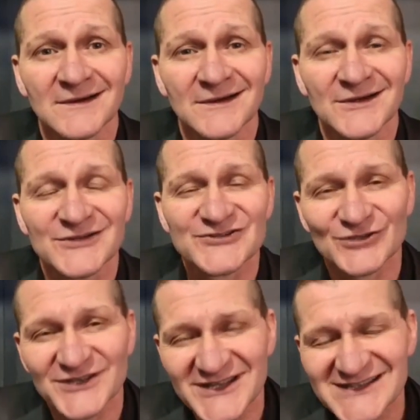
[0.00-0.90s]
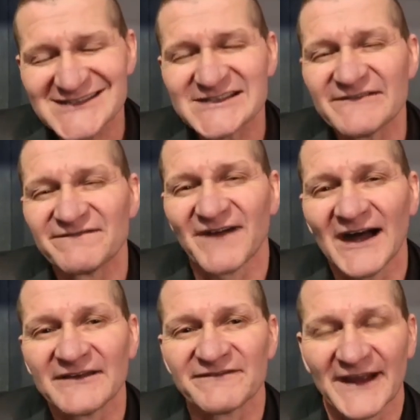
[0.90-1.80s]
So let's
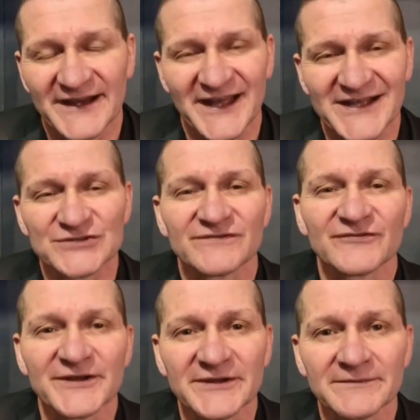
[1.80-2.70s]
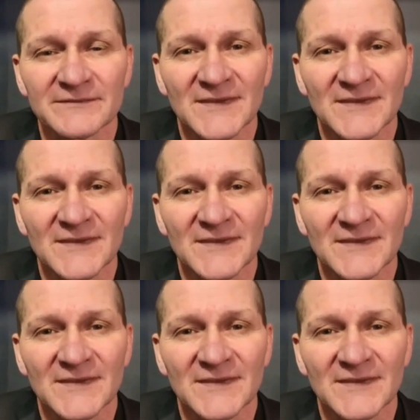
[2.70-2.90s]
define financial freedom,